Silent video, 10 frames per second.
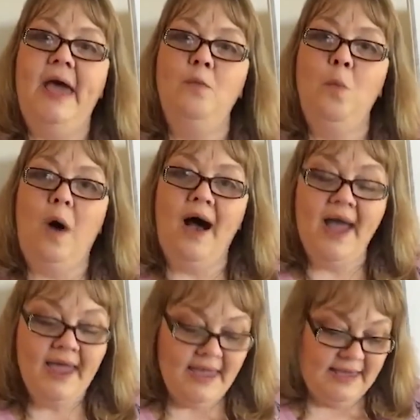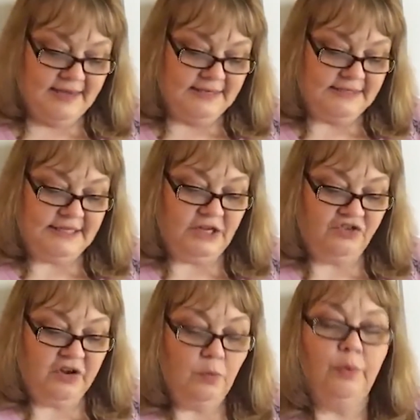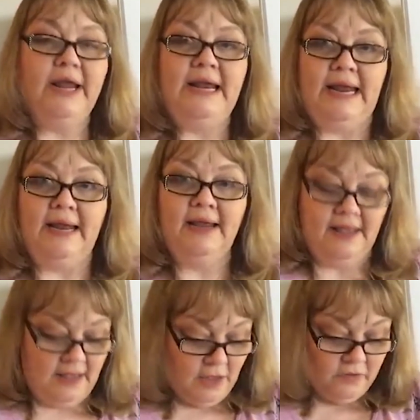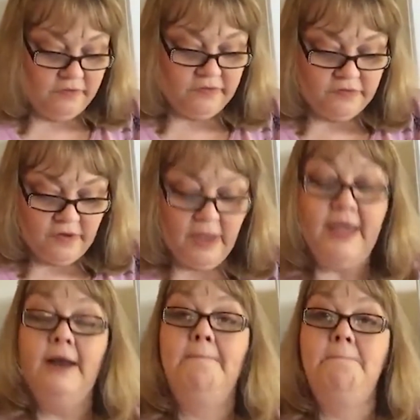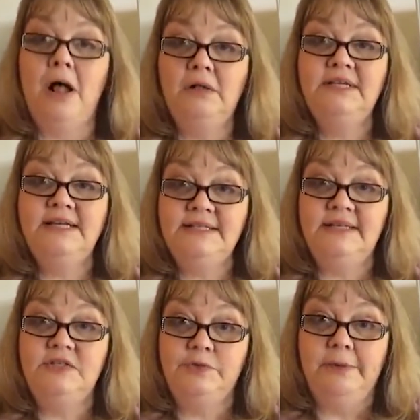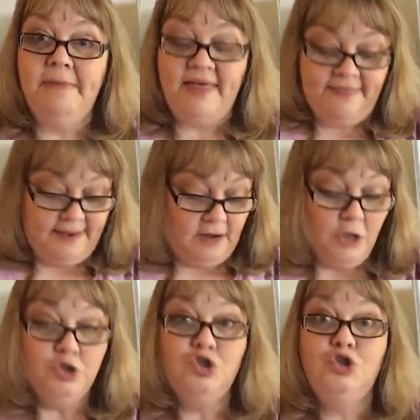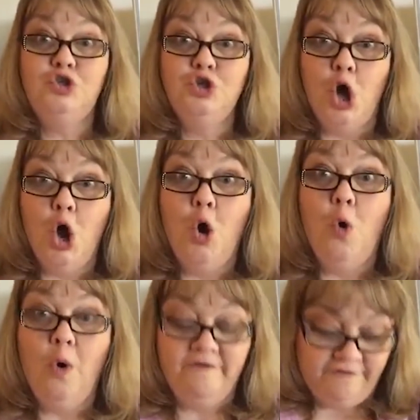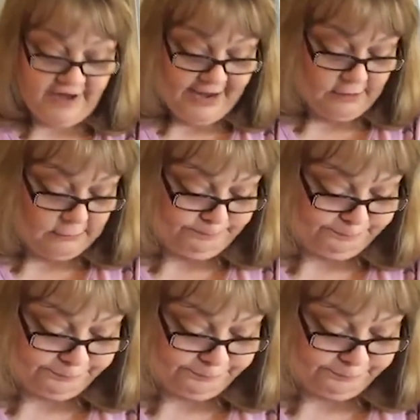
And why is teaching reading in a multisensory method so vital?